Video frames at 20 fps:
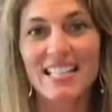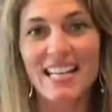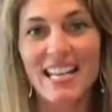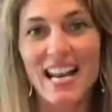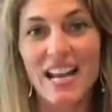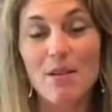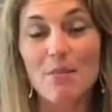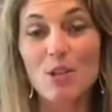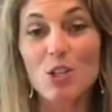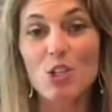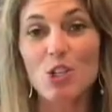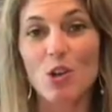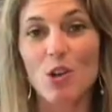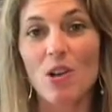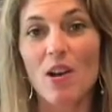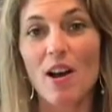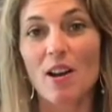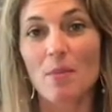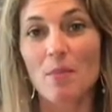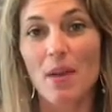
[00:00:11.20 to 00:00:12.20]
today I'm going to show
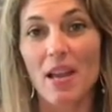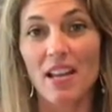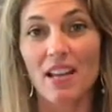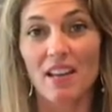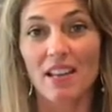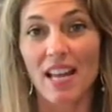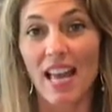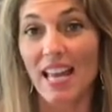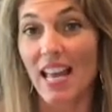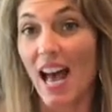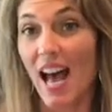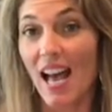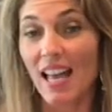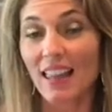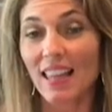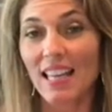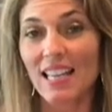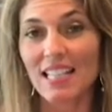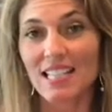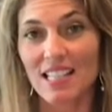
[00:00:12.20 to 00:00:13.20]
you how to make a
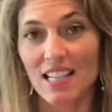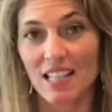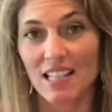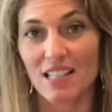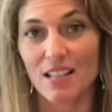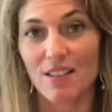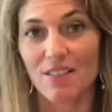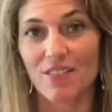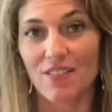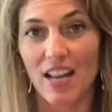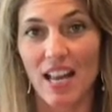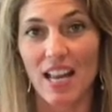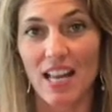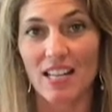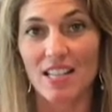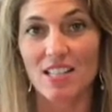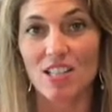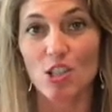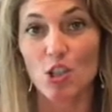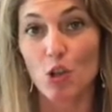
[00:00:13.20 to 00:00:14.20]
highly addictive
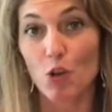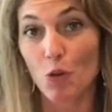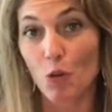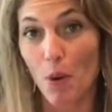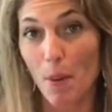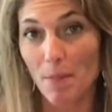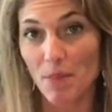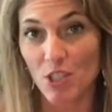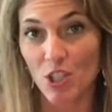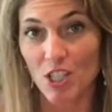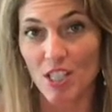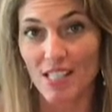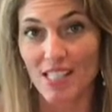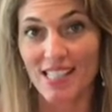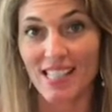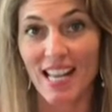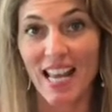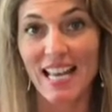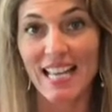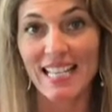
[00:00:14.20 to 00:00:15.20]
and
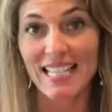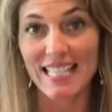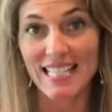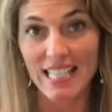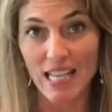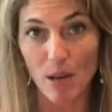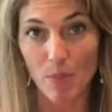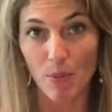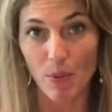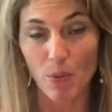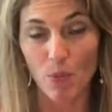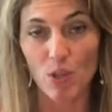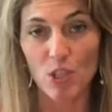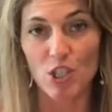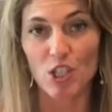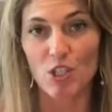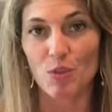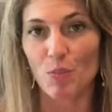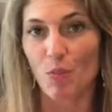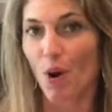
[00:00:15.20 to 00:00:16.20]
scrumptious dip,
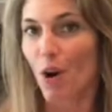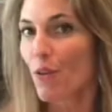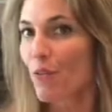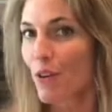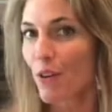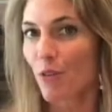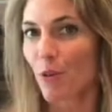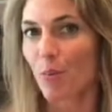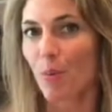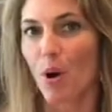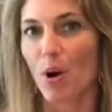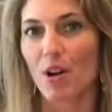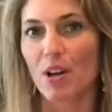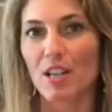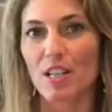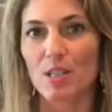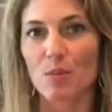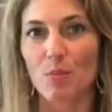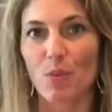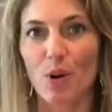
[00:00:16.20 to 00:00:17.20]
which is perfect for
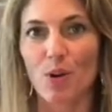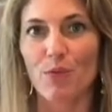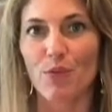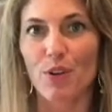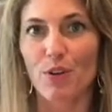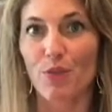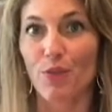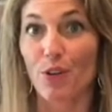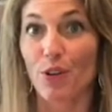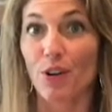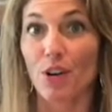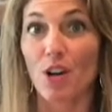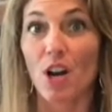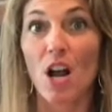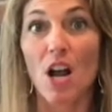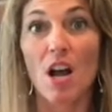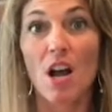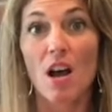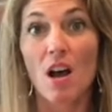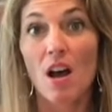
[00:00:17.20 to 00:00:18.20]
parties, perfect for
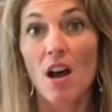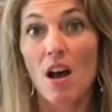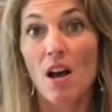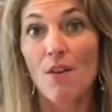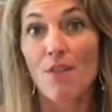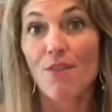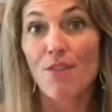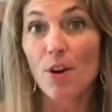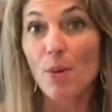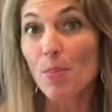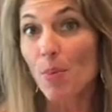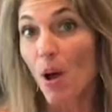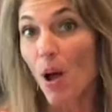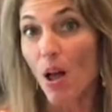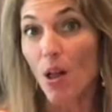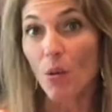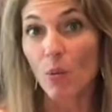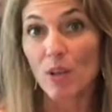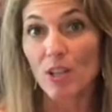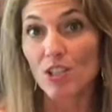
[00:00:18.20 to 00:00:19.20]

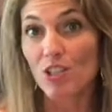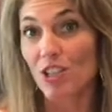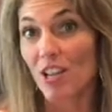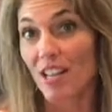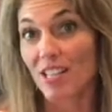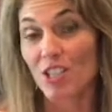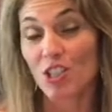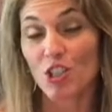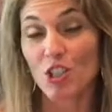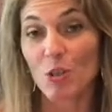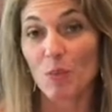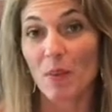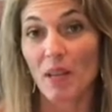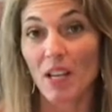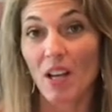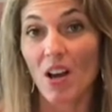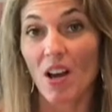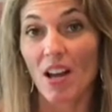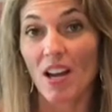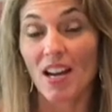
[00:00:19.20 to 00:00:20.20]
football, which has just
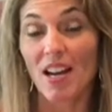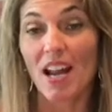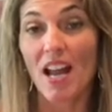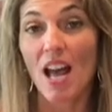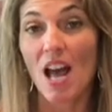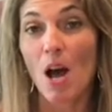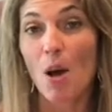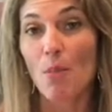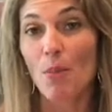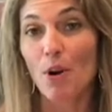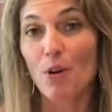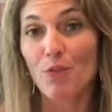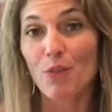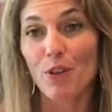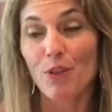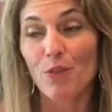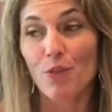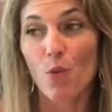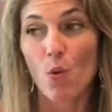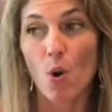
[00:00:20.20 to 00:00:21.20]
begun,
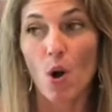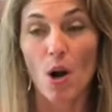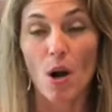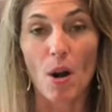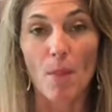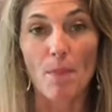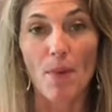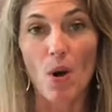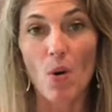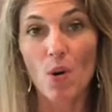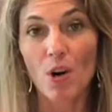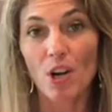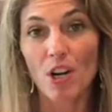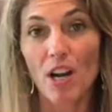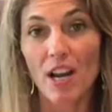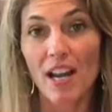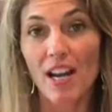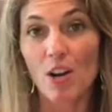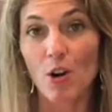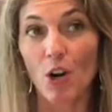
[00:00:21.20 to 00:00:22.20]
perfect for a poker
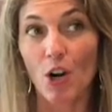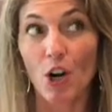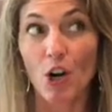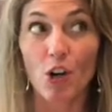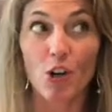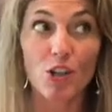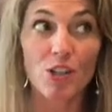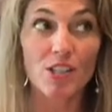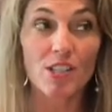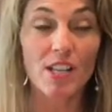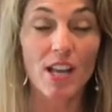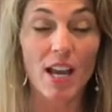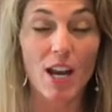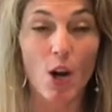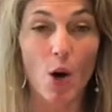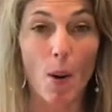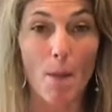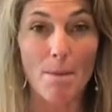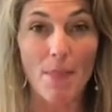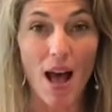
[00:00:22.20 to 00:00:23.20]
night or a girls'
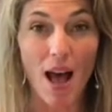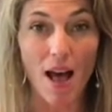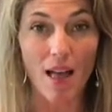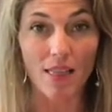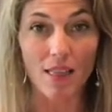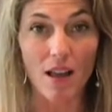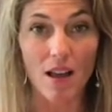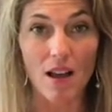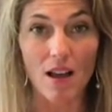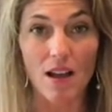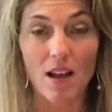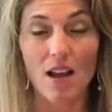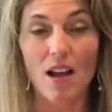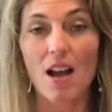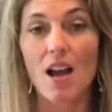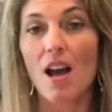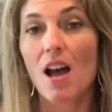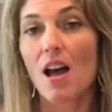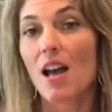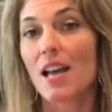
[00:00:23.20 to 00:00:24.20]
night or a potluck.
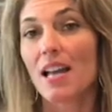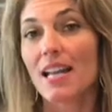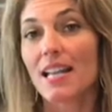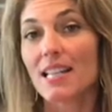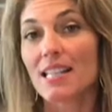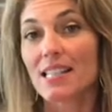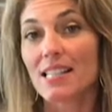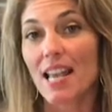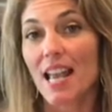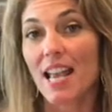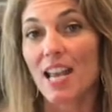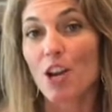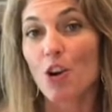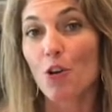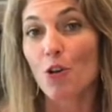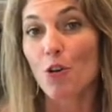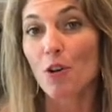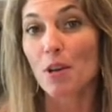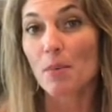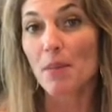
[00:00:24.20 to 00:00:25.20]
It's a
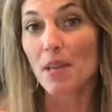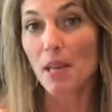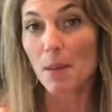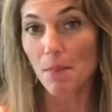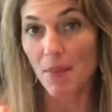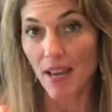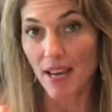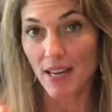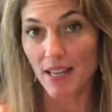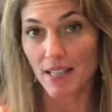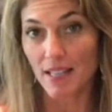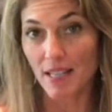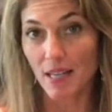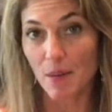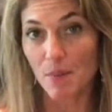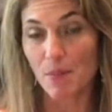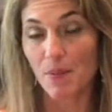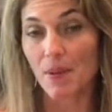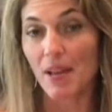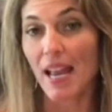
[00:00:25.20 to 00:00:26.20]
creamy bacon
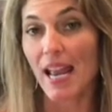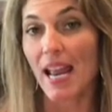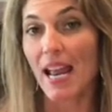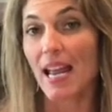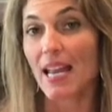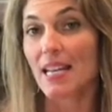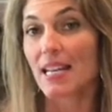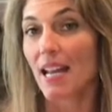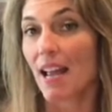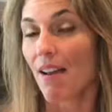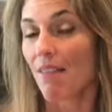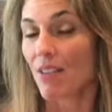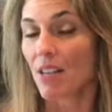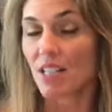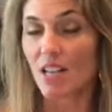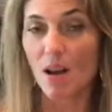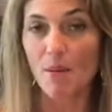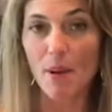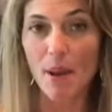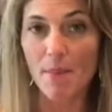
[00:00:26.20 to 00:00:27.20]
dip, and every
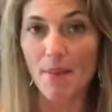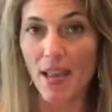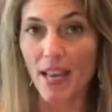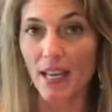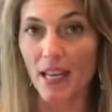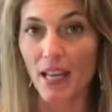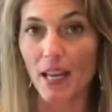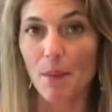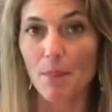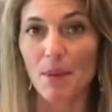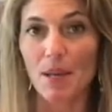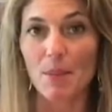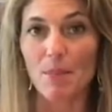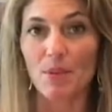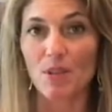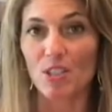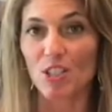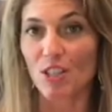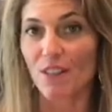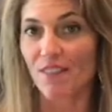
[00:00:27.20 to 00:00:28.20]
time I make it,
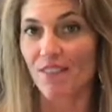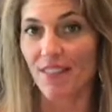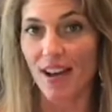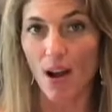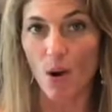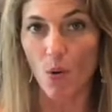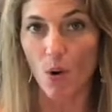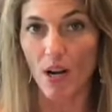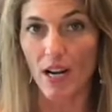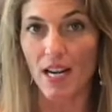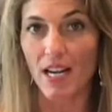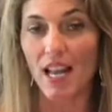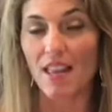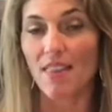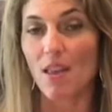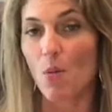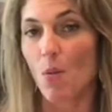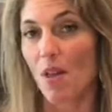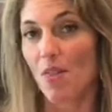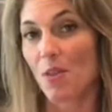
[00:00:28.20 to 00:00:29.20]
people devour it
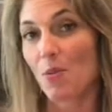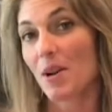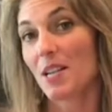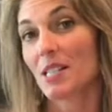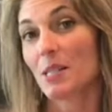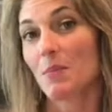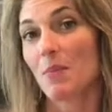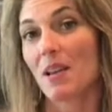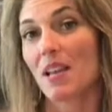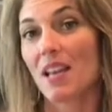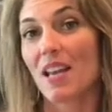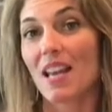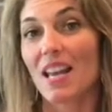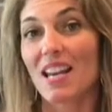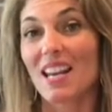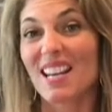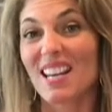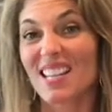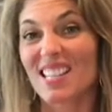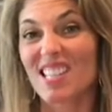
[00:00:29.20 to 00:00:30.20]
and they want the recipe,
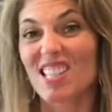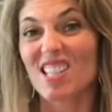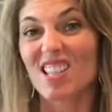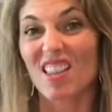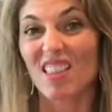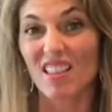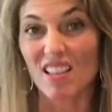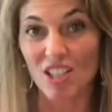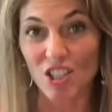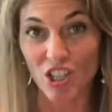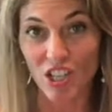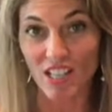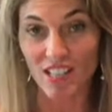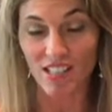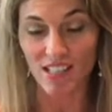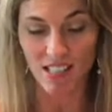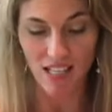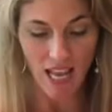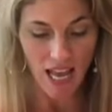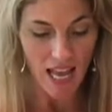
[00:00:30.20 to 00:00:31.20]
and it is
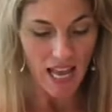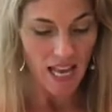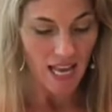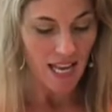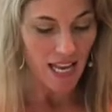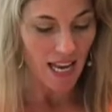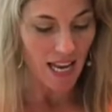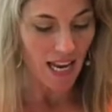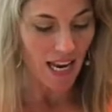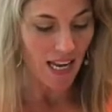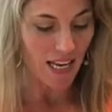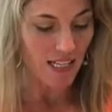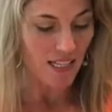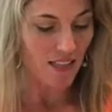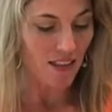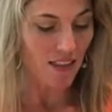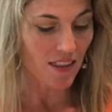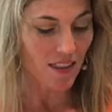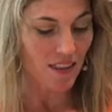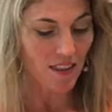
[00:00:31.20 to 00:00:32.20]
delicious. And
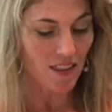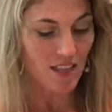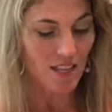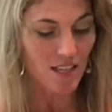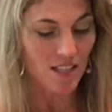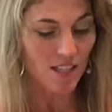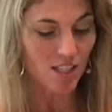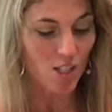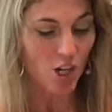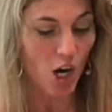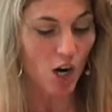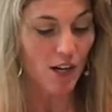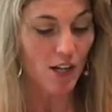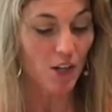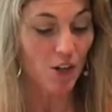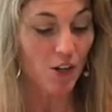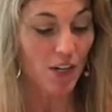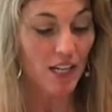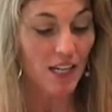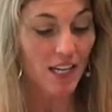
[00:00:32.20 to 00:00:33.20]
the star
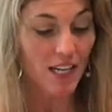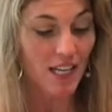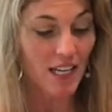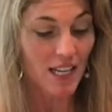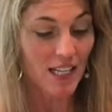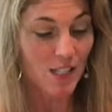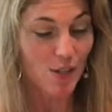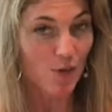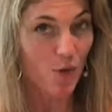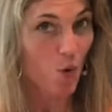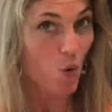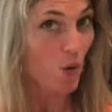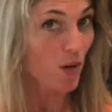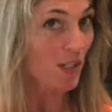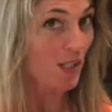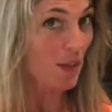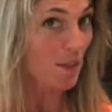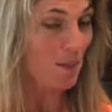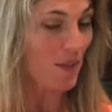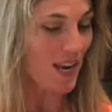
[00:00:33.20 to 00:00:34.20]
ingredient is, of
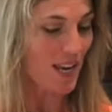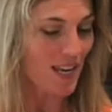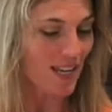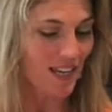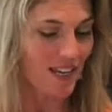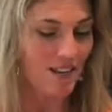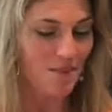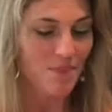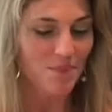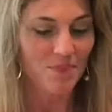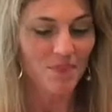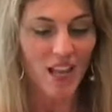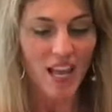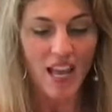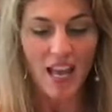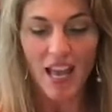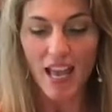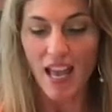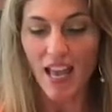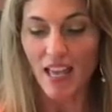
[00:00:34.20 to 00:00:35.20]
course, bacon.
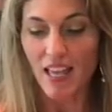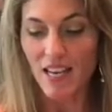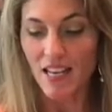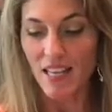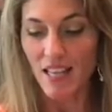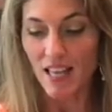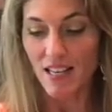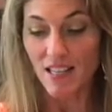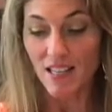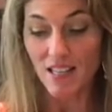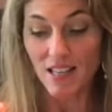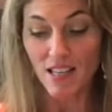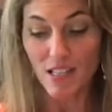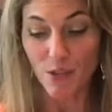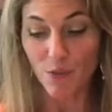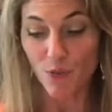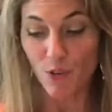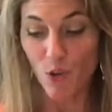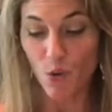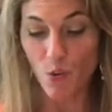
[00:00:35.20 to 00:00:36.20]
And then
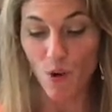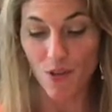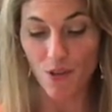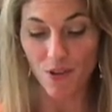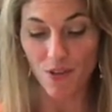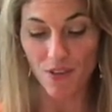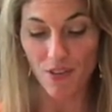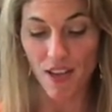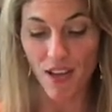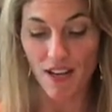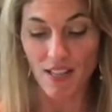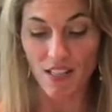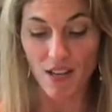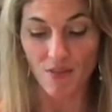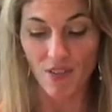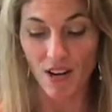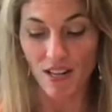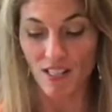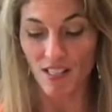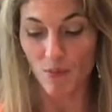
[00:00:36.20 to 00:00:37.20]
these few other things.
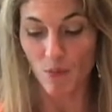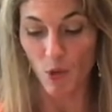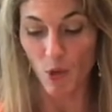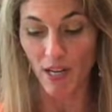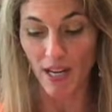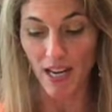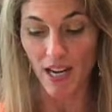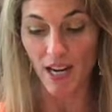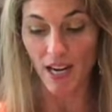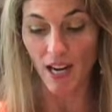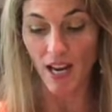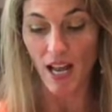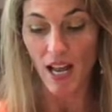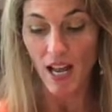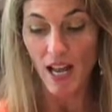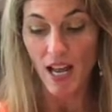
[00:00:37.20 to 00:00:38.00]
I've got some organic